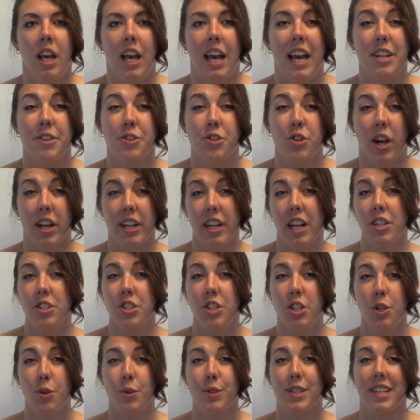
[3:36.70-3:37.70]
And try not
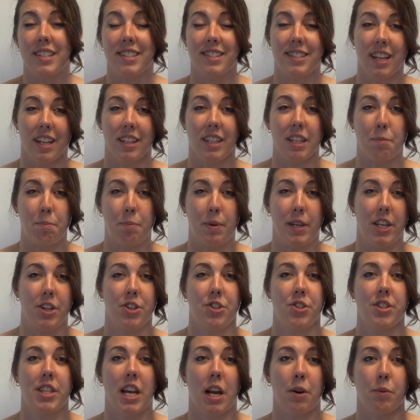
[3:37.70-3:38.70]
to use a selling
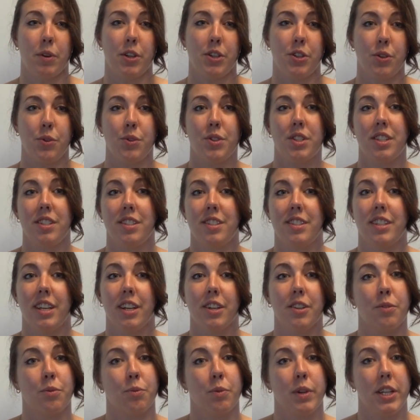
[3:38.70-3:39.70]
pitch that reduces
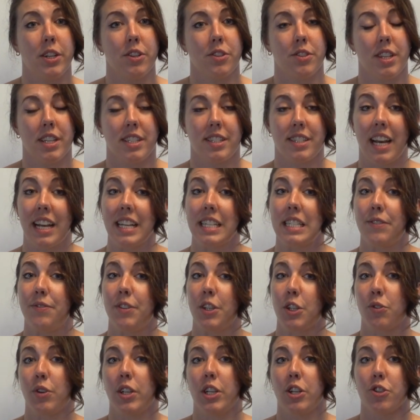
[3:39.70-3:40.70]
the
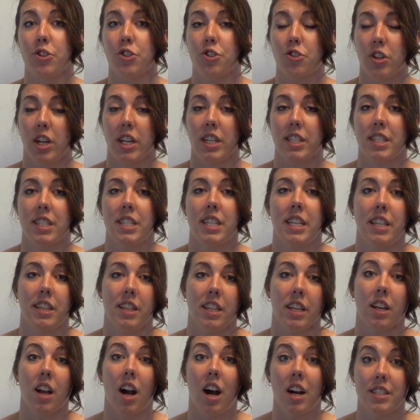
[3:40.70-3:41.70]
scientific reader's trust in
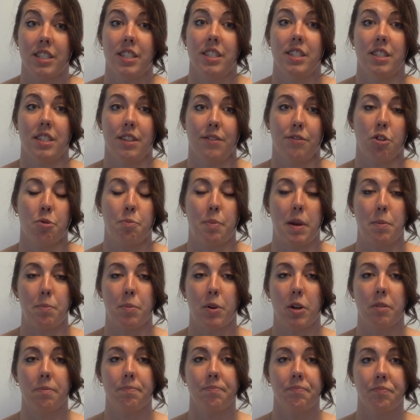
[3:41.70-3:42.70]
the contents of your
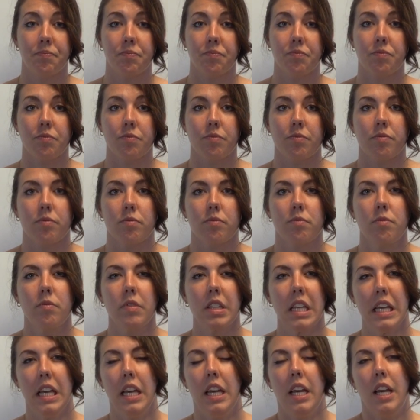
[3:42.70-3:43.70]
paper.
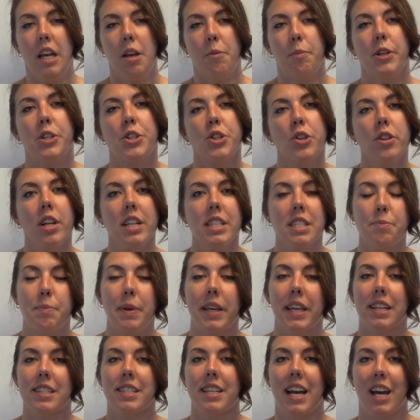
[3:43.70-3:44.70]
Be sure not to
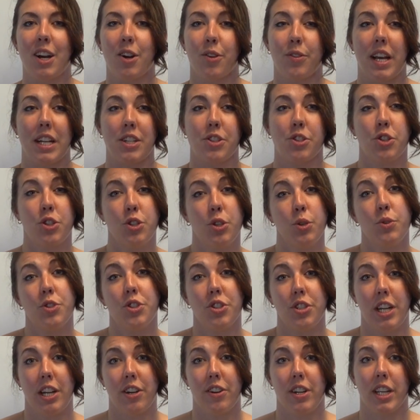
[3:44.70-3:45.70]
make a title that's too
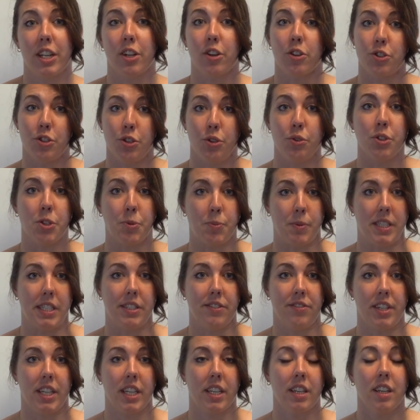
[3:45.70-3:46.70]
generic or too
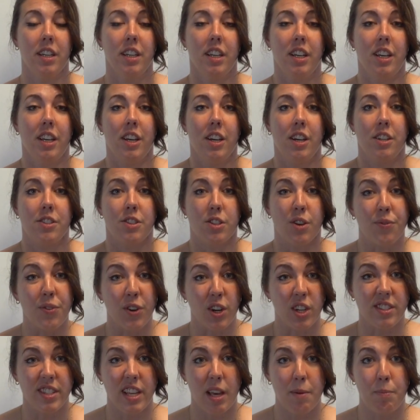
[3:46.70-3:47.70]
specific. So
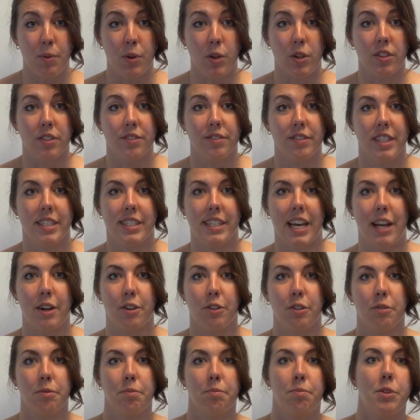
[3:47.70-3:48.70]
for example, the
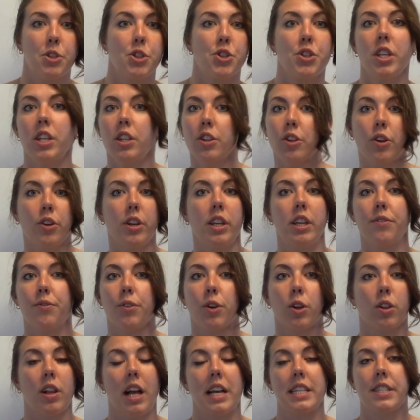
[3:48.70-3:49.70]
title Machine Learning
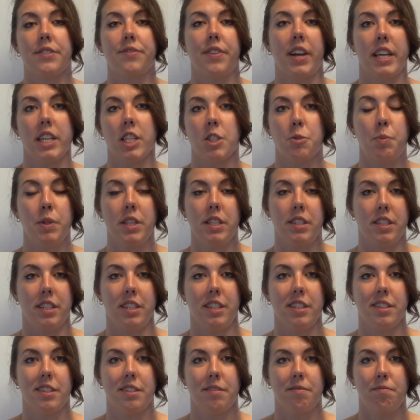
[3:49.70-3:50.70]
for Classifying
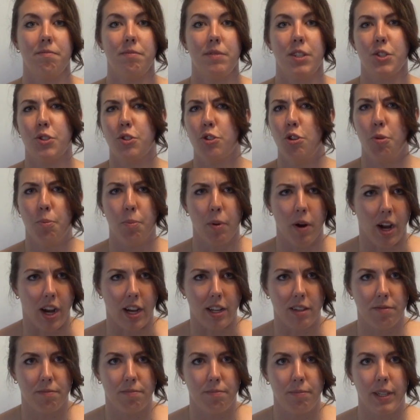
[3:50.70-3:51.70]
Species is too
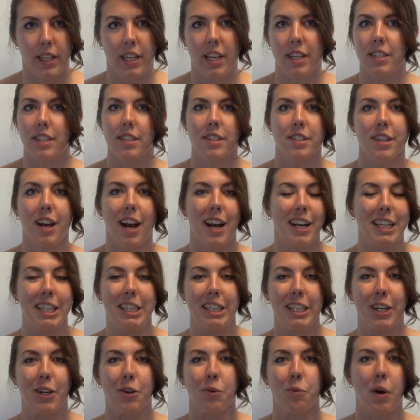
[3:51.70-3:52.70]
broad because it's not
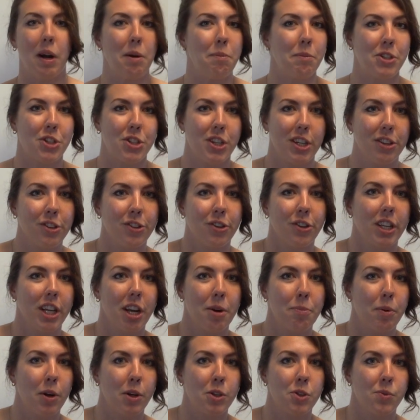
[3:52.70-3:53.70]
clear what machine learning
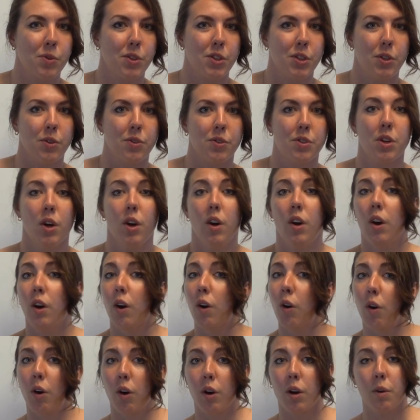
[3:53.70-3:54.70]
approach was used
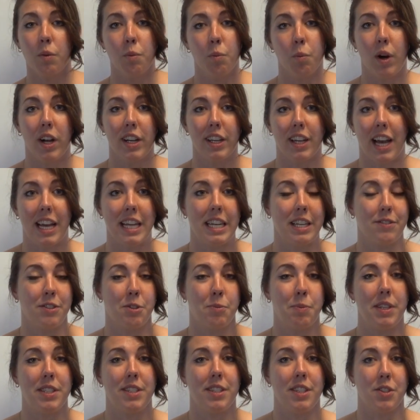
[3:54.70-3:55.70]
or what kind of
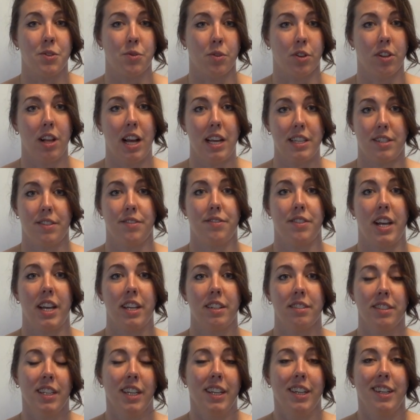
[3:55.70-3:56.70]
species were
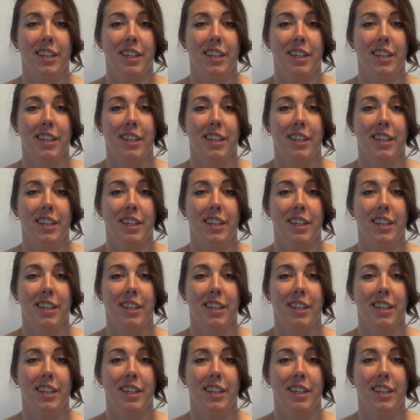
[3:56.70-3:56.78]
classified.